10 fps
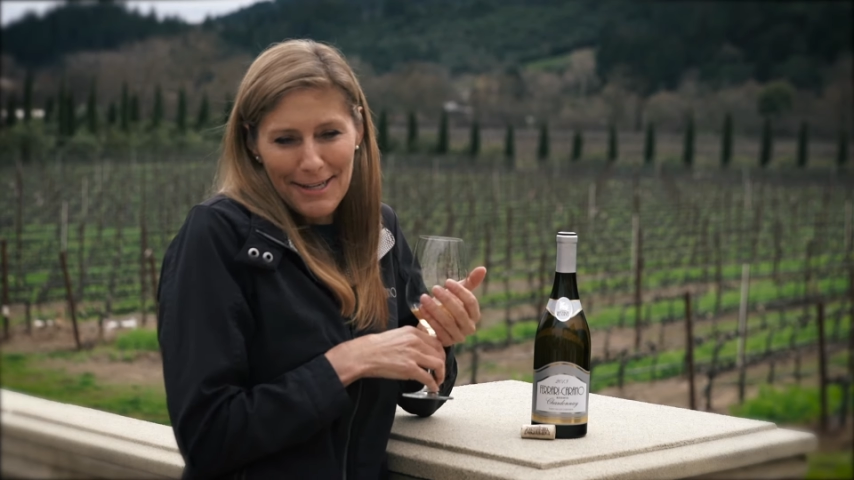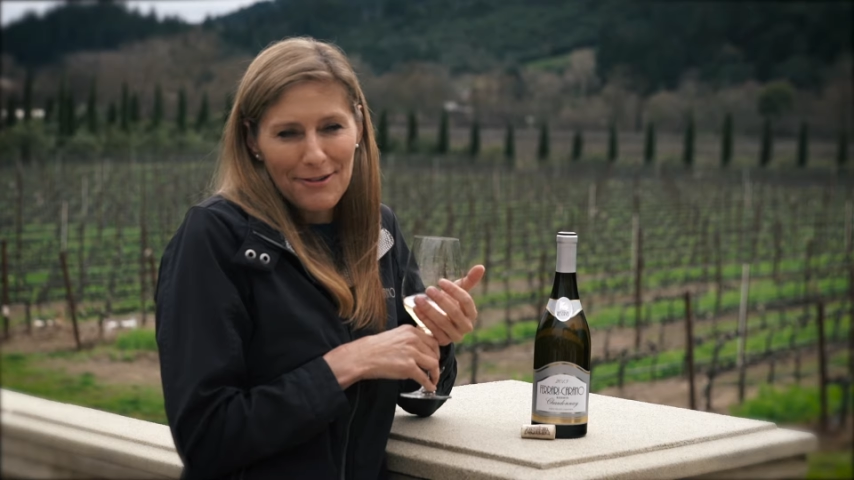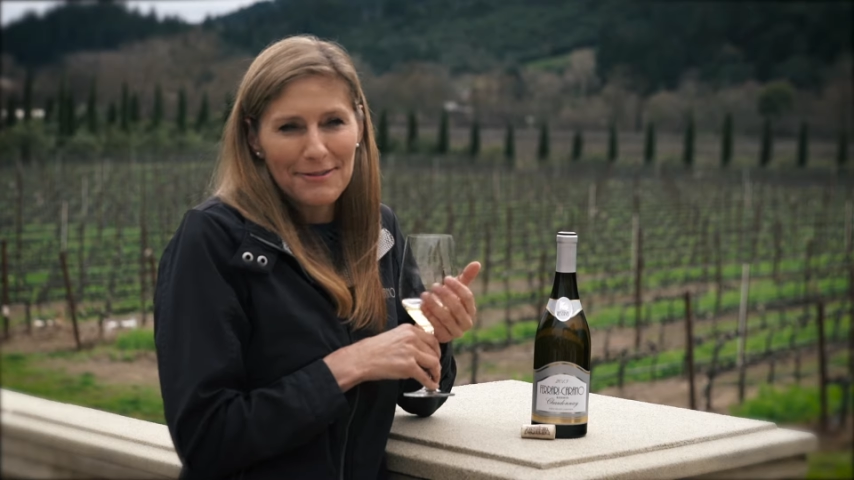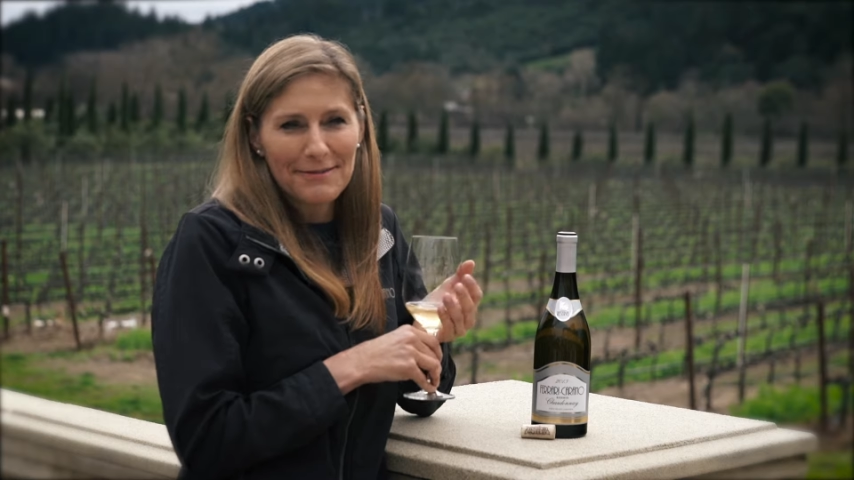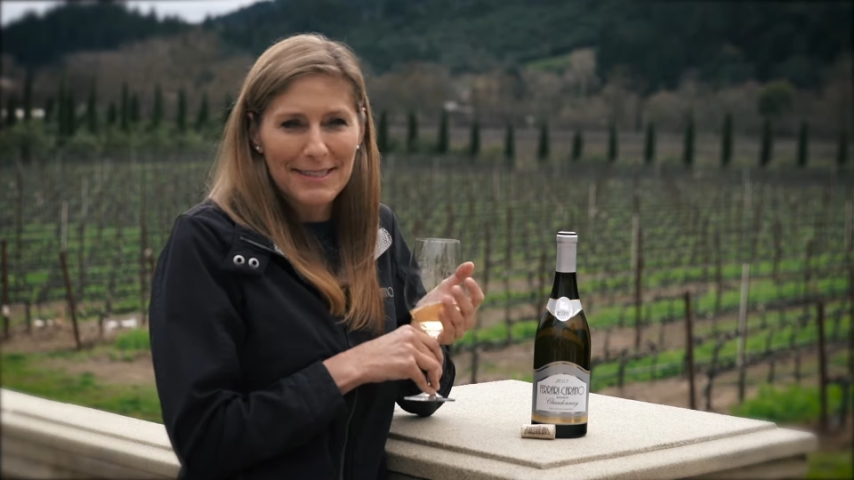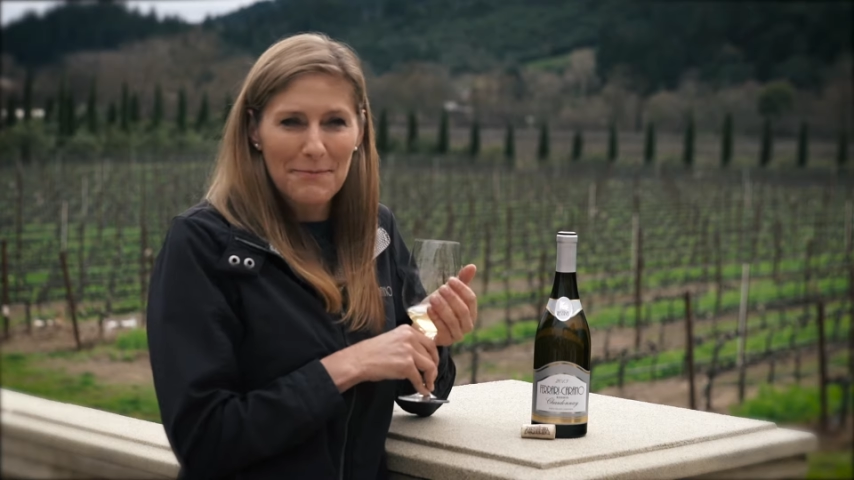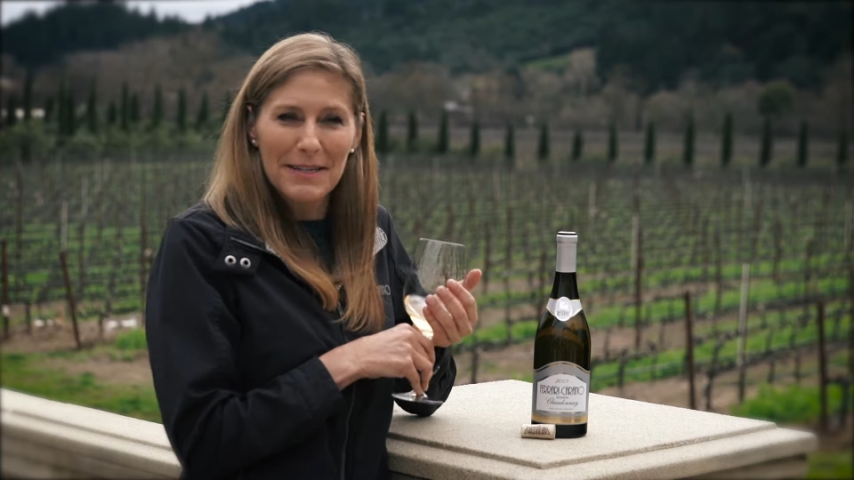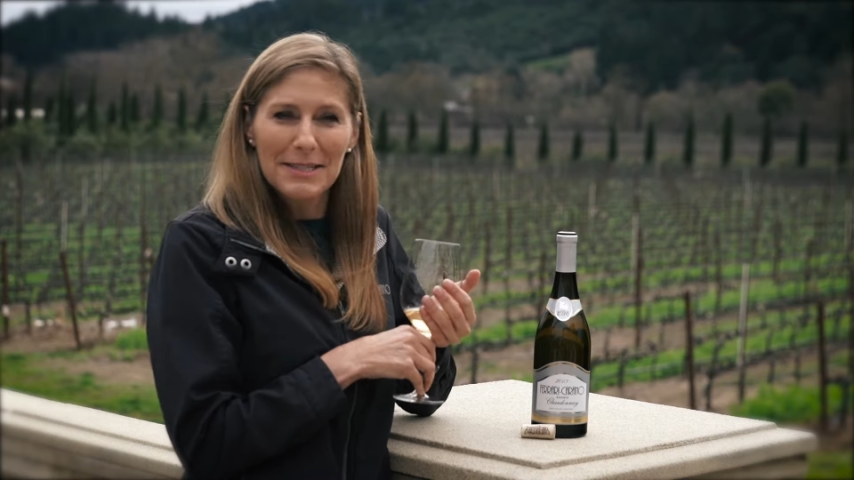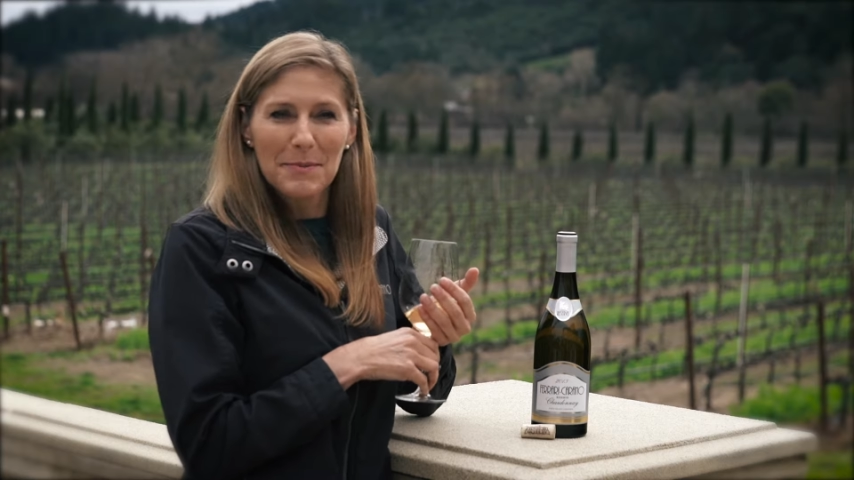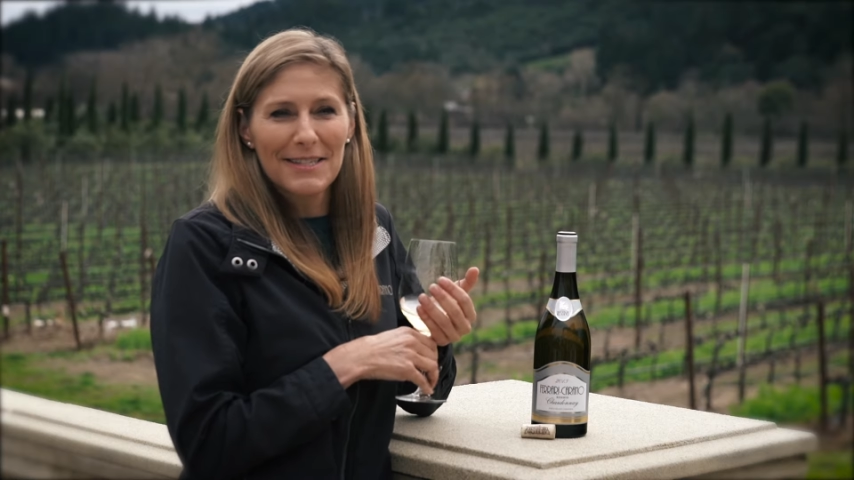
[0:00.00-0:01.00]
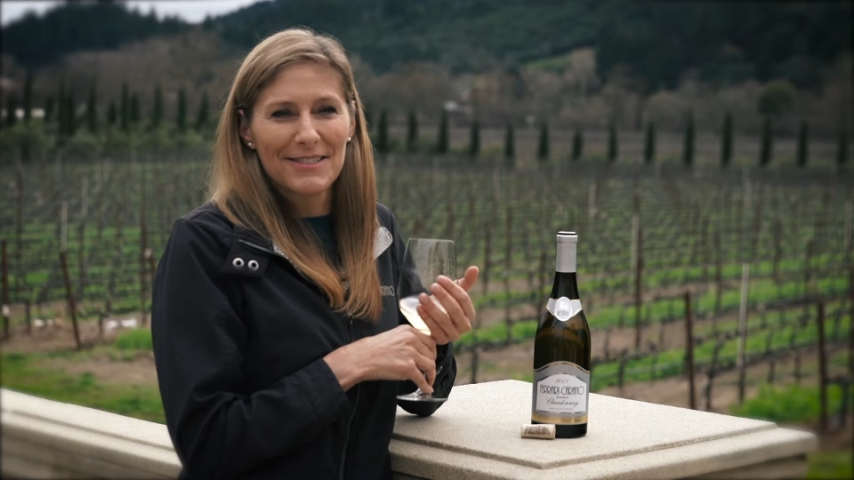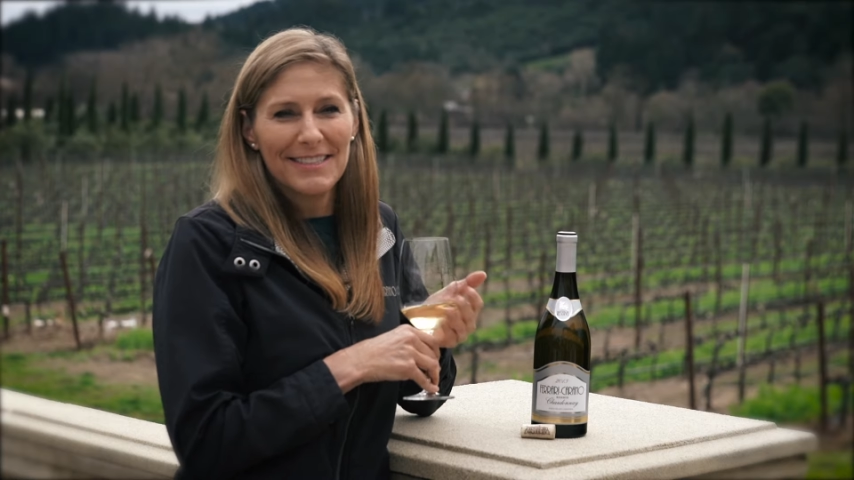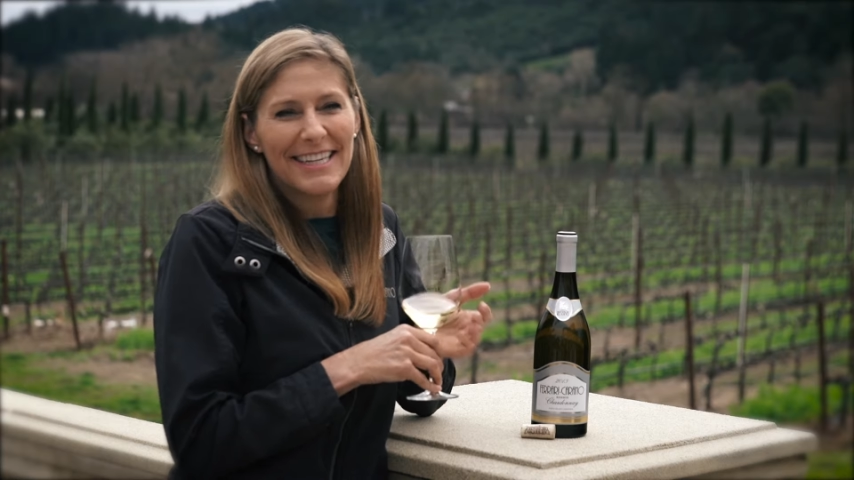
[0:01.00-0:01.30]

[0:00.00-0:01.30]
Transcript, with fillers: know, somebody special.